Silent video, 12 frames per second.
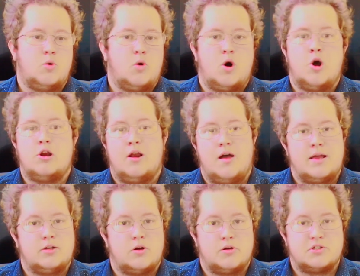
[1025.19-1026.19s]
or
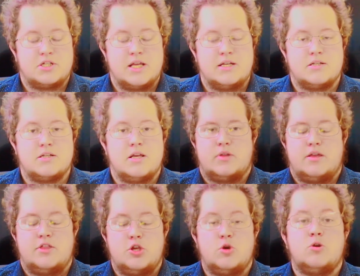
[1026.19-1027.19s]
online content,
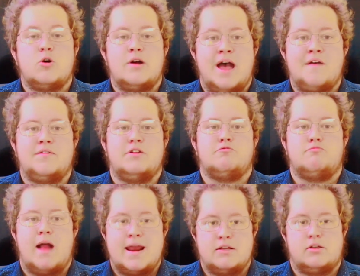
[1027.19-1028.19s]
that you're not having
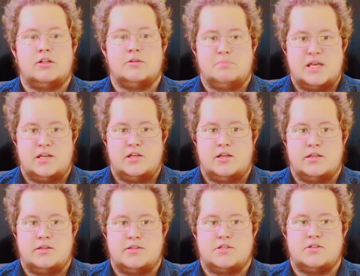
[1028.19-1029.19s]
radical
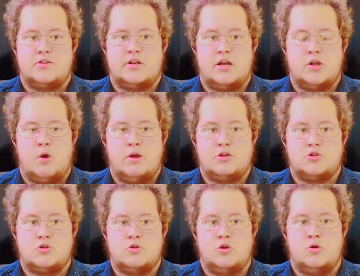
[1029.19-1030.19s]
opinions that are going
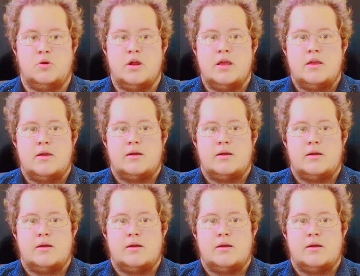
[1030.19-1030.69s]
to